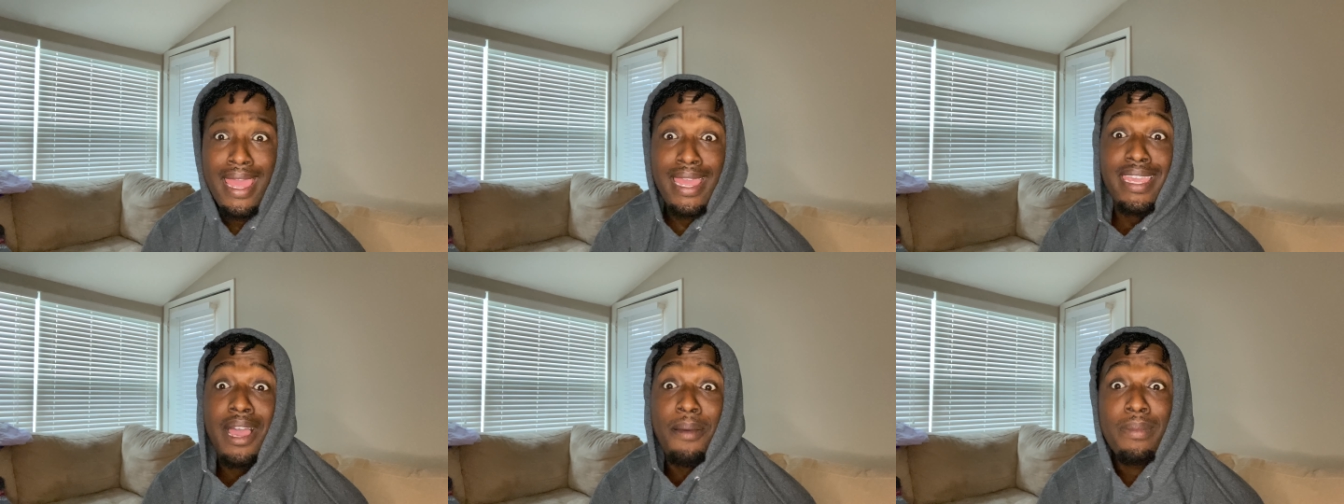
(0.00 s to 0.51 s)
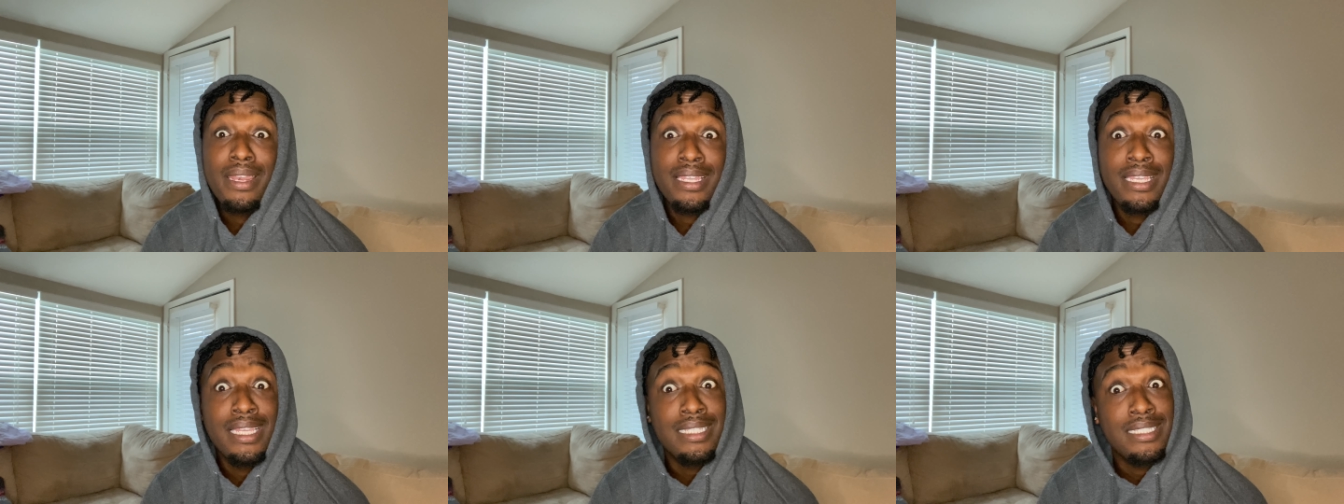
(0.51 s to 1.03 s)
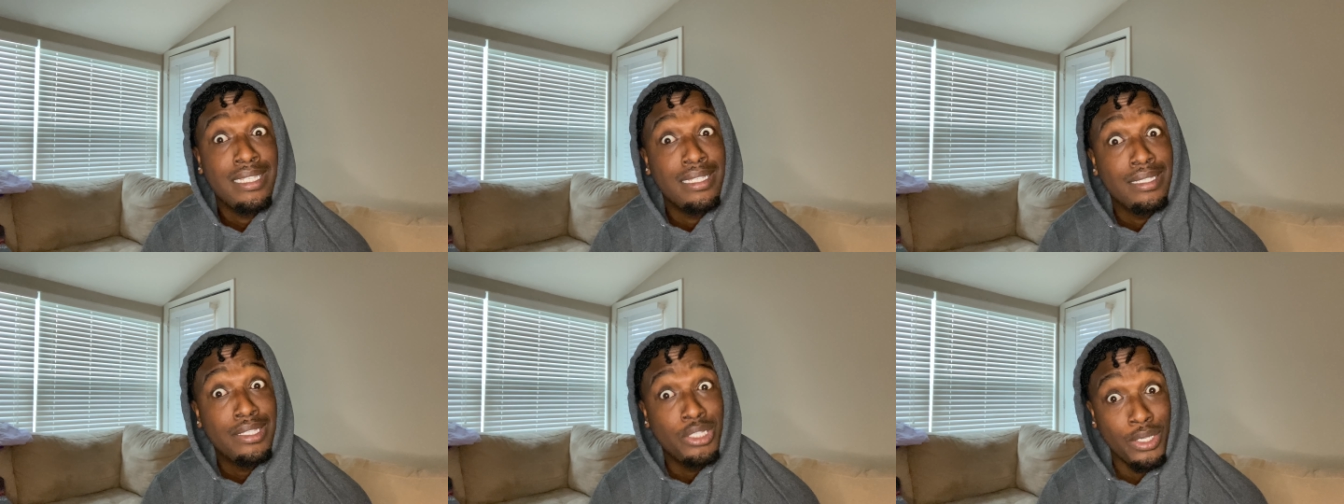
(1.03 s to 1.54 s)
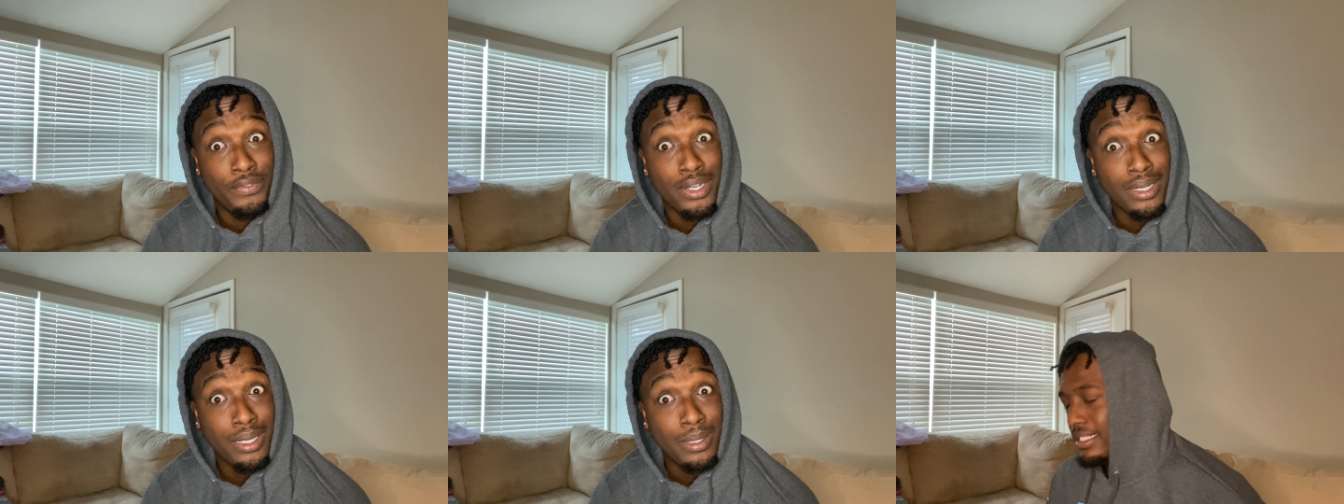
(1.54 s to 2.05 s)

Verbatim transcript: Hey, y'all better get the fuck up.